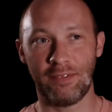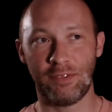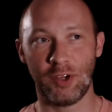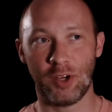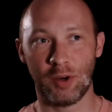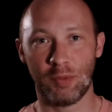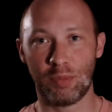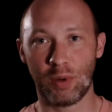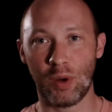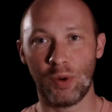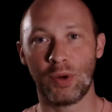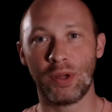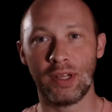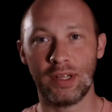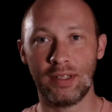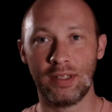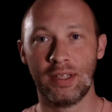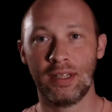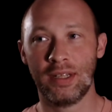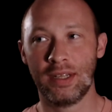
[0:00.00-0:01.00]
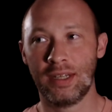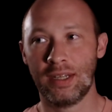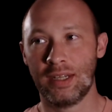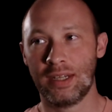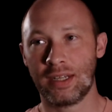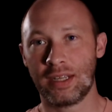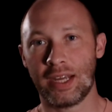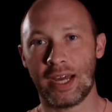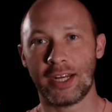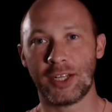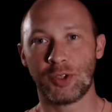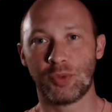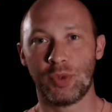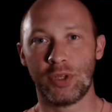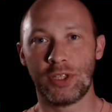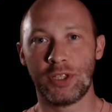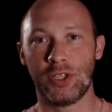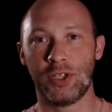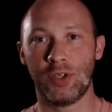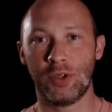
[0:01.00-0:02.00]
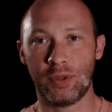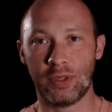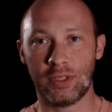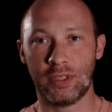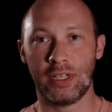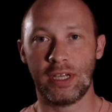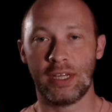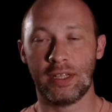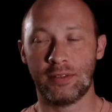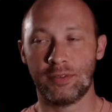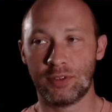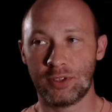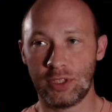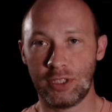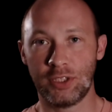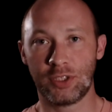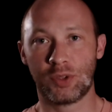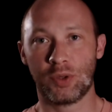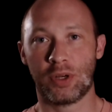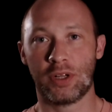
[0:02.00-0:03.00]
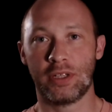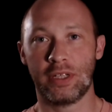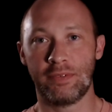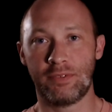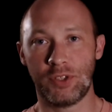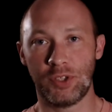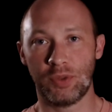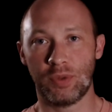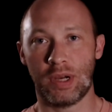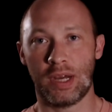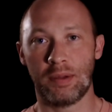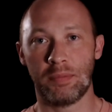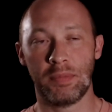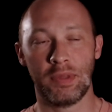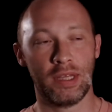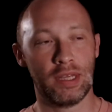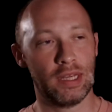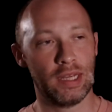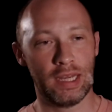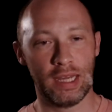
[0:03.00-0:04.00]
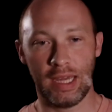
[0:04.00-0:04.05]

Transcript: If you're broken, God is with you and he's going to lift you up.